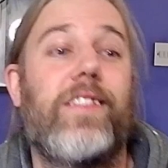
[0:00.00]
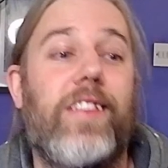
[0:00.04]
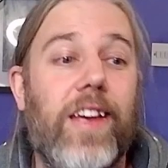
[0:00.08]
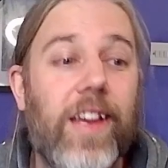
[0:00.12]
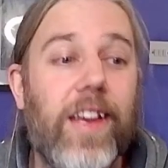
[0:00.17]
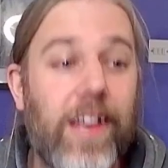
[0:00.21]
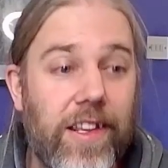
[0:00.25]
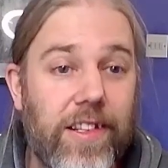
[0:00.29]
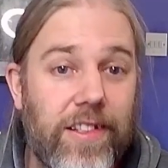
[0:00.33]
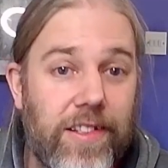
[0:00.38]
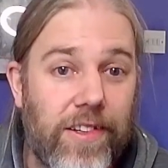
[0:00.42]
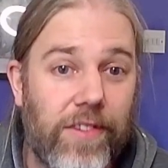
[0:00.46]

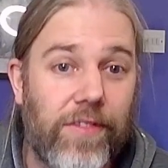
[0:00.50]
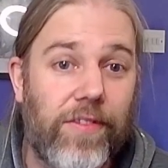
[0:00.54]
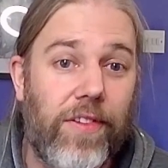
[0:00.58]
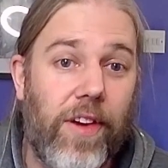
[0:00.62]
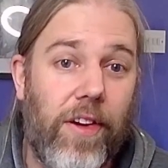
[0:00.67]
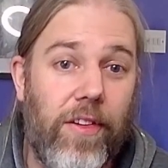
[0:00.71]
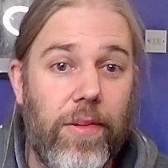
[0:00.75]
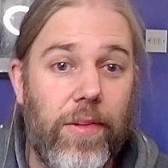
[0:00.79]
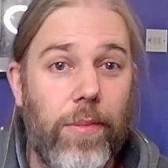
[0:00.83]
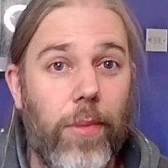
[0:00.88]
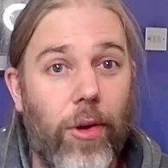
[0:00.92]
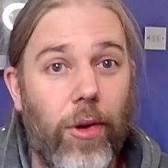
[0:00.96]
is
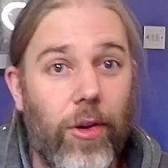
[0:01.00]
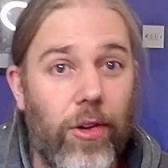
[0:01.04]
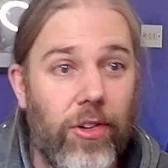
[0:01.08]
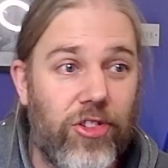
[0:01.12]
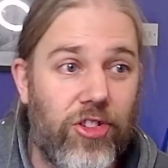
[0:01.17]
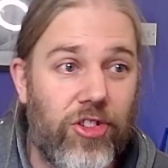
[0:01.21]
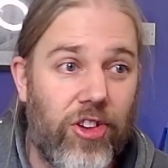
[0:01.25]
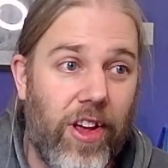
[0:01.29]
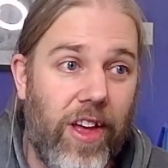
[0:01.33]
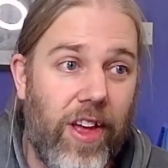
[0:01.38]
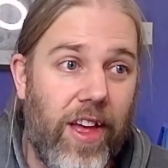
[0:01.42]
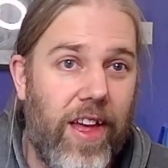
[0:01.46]
very
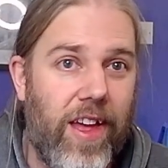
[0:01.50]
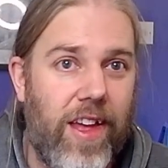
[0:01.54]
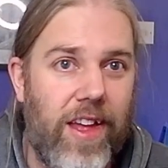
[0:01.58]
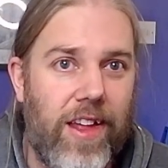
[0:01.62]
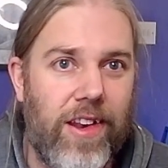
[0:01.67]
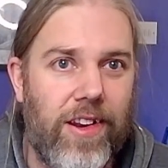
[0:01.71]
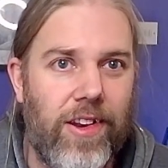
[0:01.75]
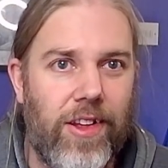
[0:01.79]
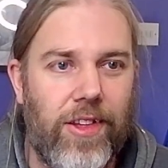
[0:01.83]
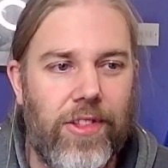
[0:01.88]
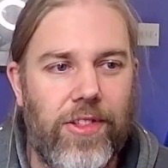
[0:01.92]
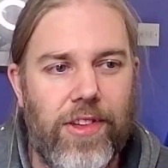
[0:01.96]
much
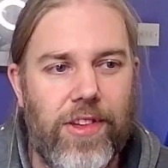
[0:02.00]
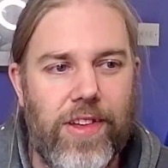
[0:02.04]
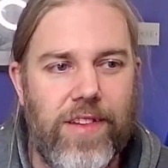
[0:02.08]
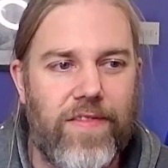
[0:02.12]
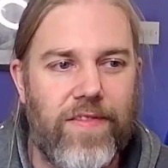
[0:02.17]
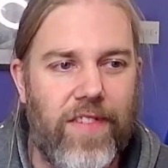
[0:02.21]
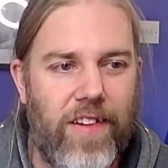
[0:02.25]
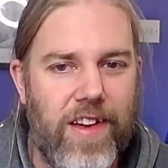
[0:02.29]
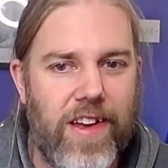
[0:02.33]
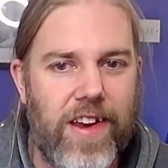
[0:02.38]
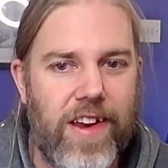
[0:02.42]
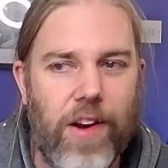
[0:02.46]
in the
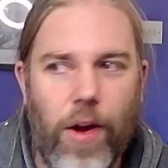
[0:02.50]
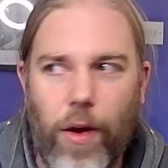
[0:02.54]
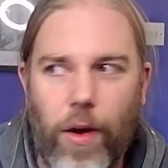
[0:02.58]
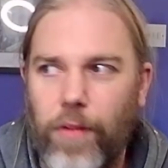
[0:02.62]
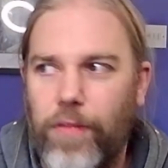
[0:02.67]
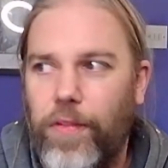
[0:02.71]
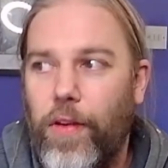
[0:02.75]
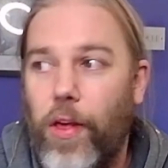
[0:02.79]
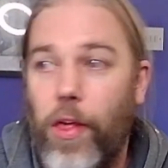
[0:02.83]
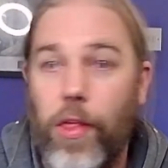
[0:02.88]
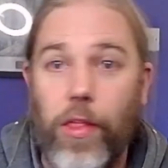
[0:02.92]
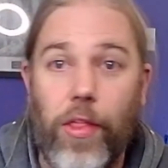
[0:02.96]
vein
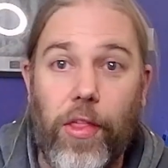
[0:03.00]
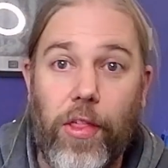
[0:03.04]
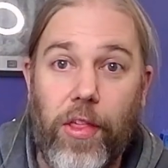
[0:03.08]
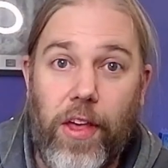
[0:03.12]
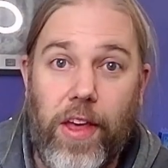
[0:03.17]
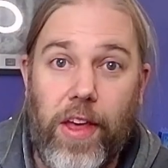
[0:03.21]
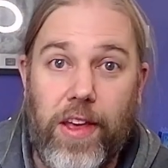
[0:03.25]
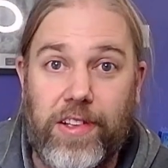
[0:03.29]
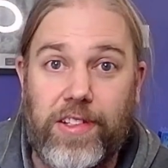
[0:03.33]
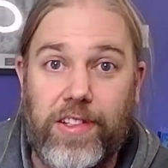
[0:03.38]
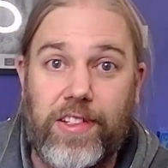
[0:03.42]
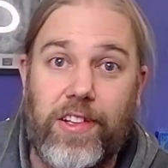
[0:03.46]
of
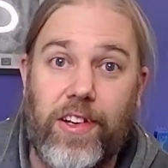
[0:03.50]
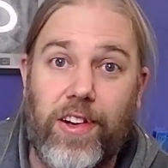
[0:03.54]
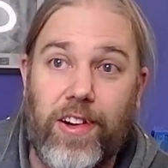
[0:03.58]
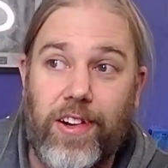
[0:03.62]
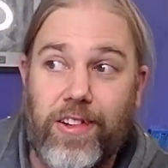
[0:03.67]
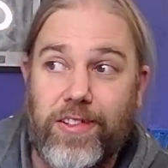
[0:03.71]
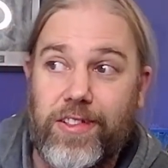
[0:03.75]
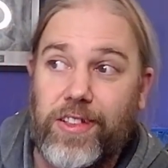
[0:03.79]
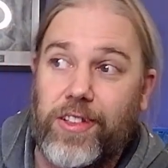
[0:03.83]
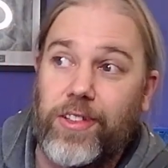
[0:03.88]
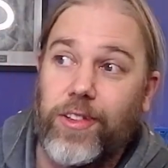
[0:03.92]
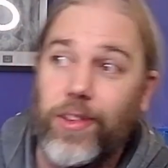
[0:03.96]
this
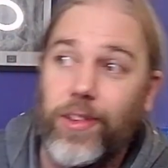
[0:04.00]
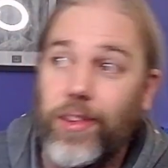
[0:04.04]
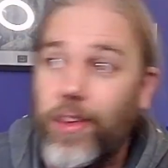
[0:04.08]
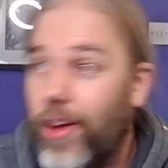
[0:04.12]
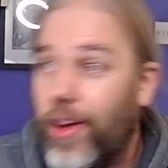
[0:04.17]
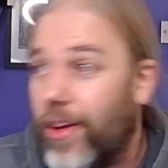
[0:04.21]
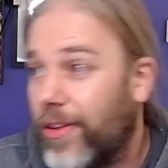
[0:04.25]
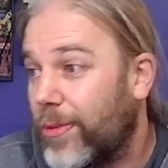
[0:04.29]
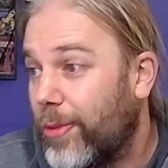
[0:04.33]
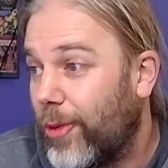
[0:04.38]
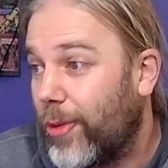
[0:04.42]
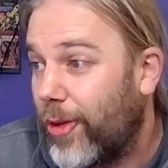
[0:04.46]
article
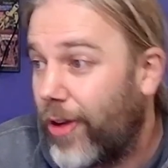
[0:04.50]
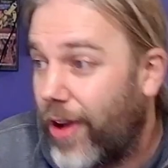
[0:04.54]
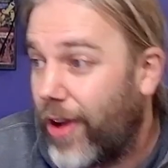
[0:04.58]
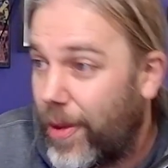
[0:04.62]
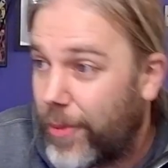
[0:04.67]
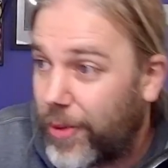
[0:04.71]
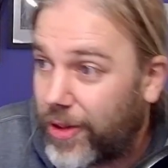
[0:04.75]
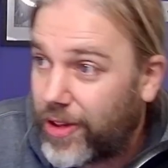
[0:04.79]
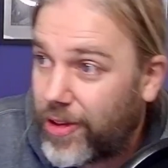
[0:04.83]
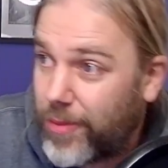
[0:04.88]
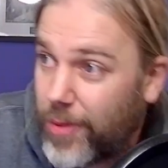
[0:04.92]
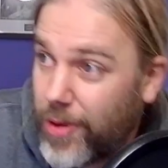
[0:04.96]
on
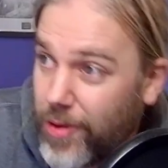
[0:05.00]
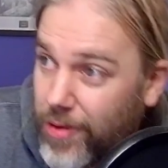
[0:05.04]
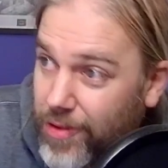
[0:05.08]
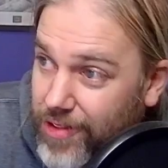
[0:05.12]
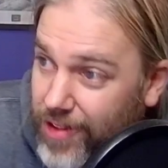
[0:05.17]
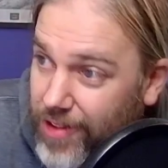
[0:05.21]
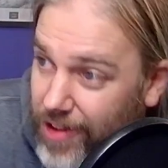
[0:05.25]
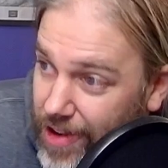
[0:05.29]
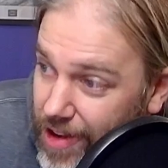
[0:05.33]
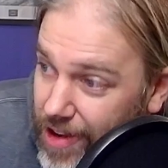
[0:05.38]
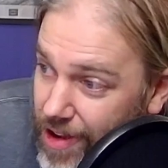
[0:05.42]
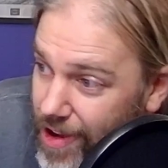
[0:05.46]
Warhammer
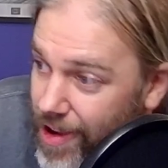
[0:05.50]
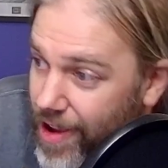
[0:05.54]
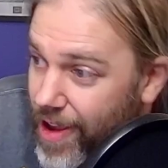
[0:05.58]
Community.